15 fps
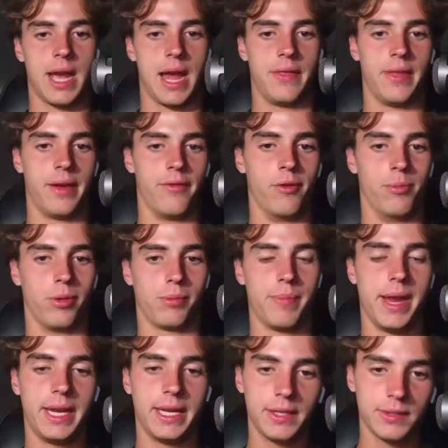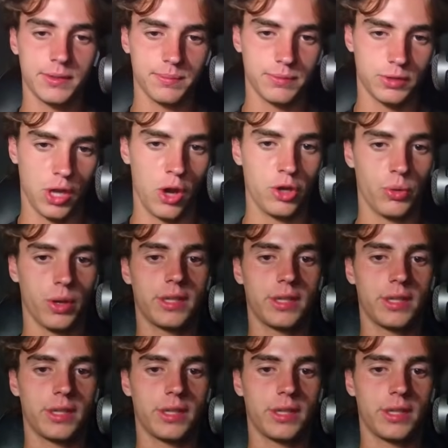and therefore book meetings. So you want to